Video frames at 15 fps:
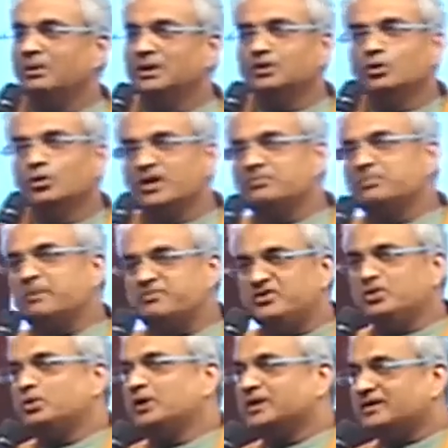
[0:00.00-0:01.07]
while Coke and
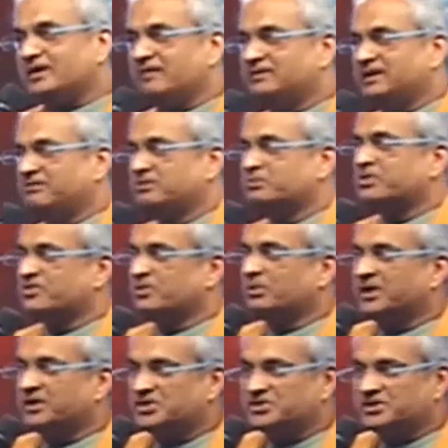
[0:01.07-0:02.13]
Pepsi together have 11%
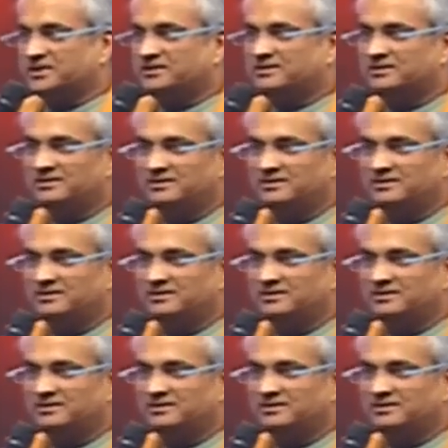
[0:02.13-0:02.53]
market share.